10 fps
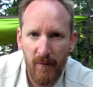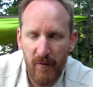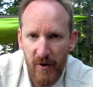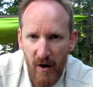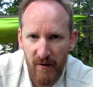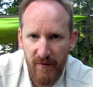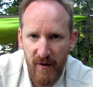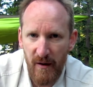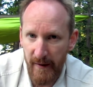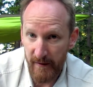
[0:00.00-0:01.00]

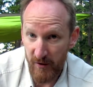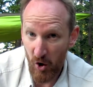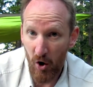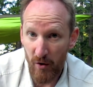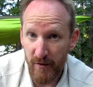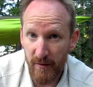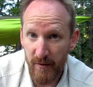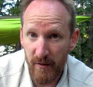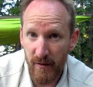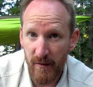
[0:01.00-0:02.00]
Photography is an art.
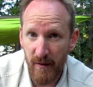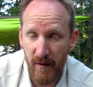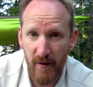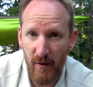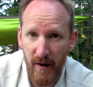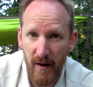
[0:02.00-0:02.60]
There